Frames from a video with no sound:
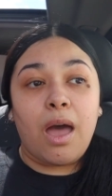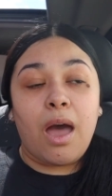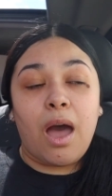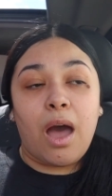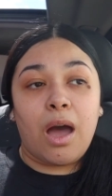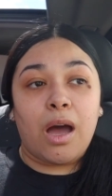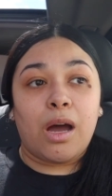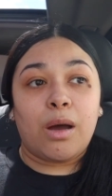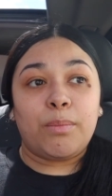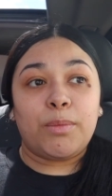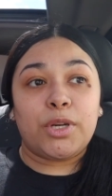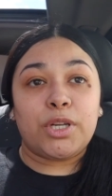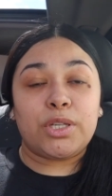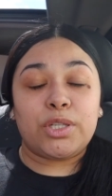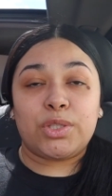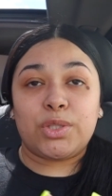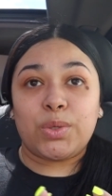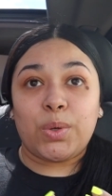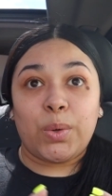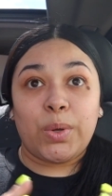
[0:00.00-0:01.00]
Um,
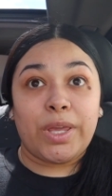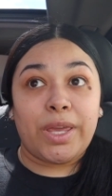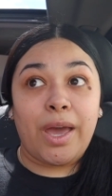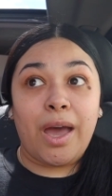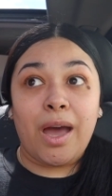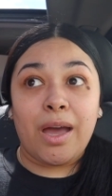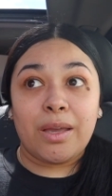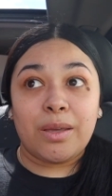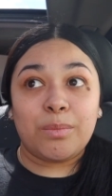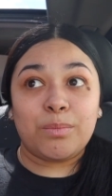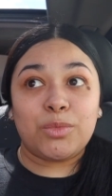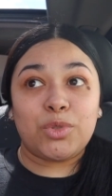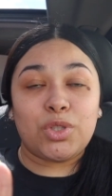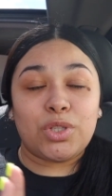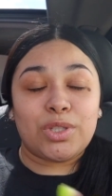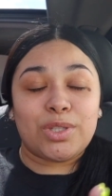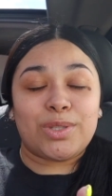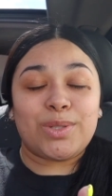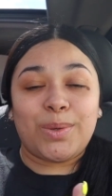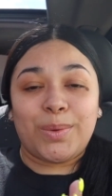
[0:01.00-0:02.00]
so yeah, I am
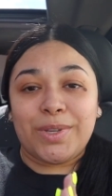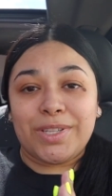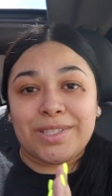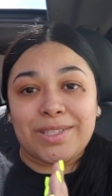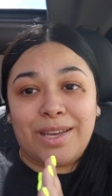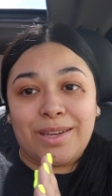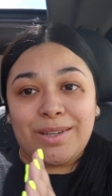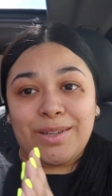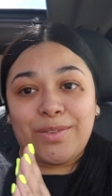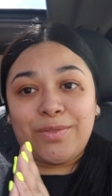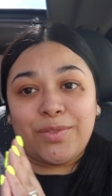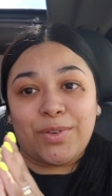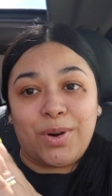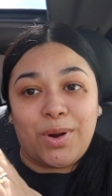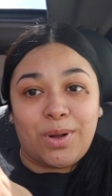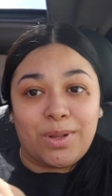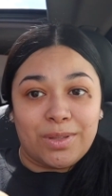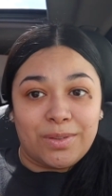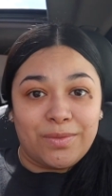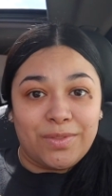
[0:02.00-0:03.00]
just so excited
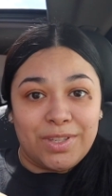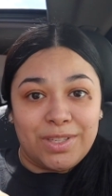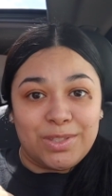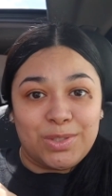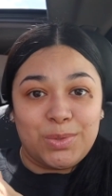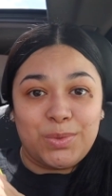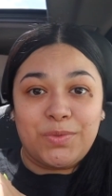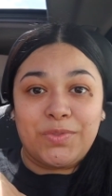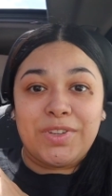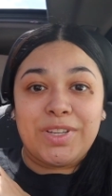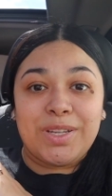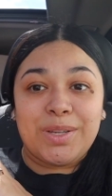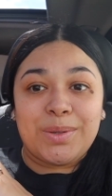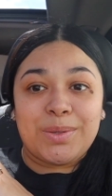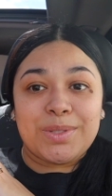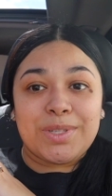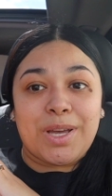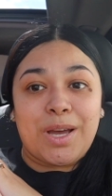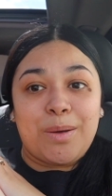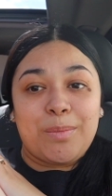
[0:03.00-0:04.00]
for all of these new
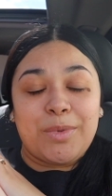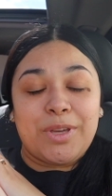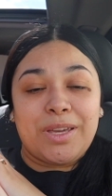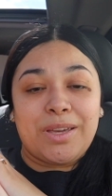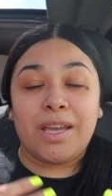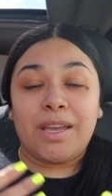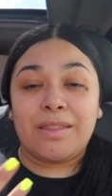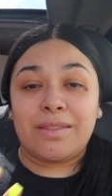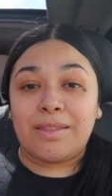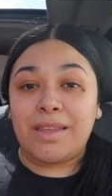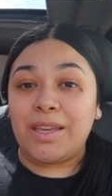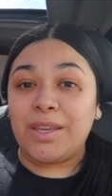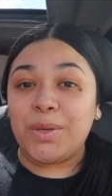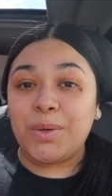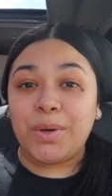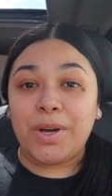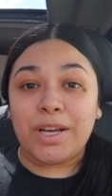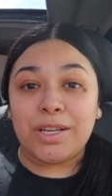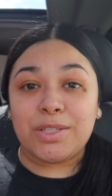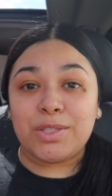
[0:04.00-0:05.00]
videos coming, and thank
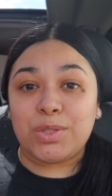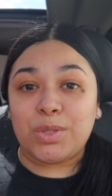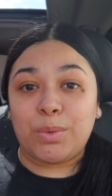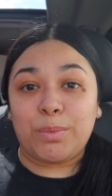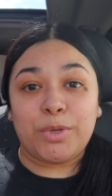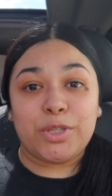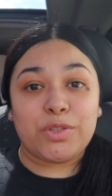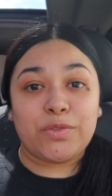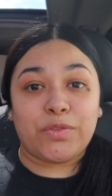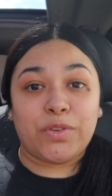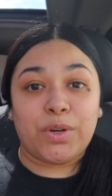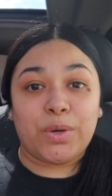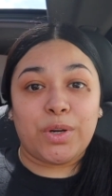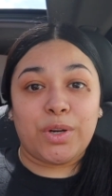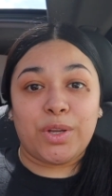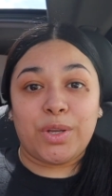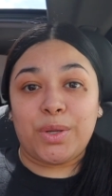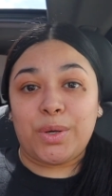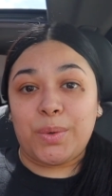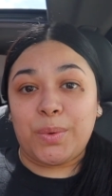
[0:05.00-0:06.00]
you guys so much for,
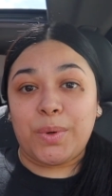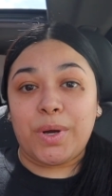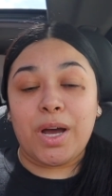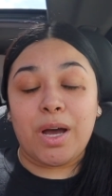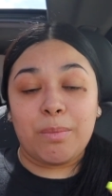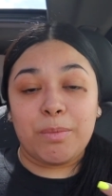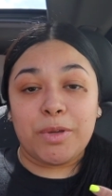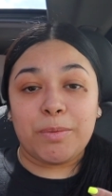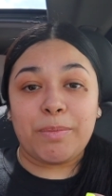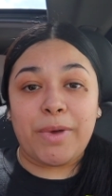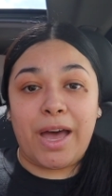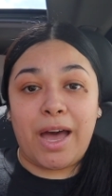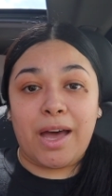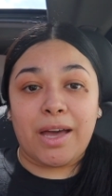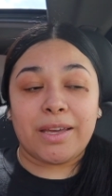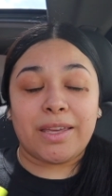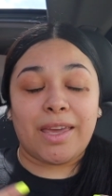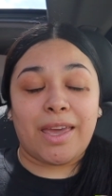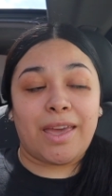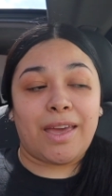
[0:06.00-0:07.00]
you know, coming
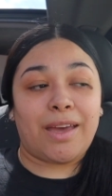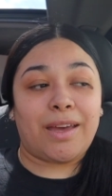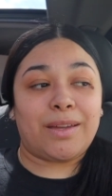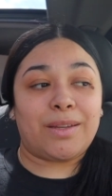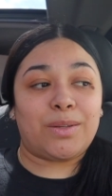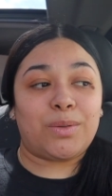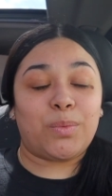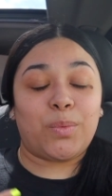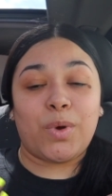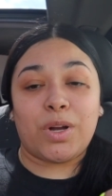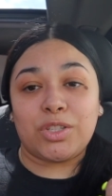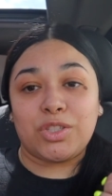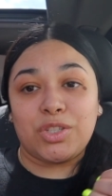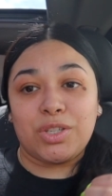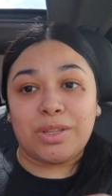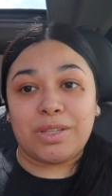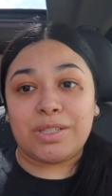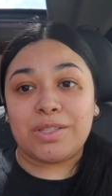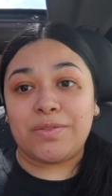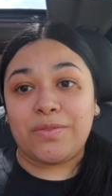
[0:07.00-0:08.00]
back and
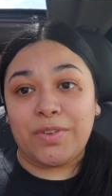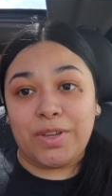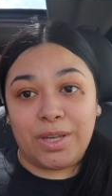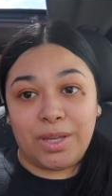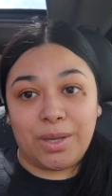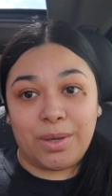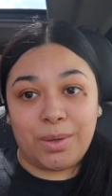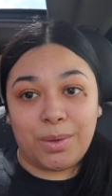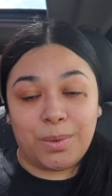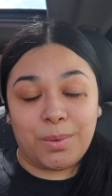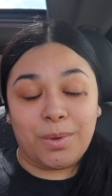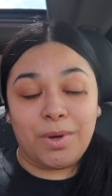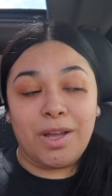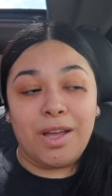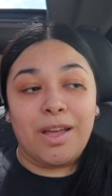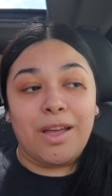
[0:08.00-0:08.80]
watching this video.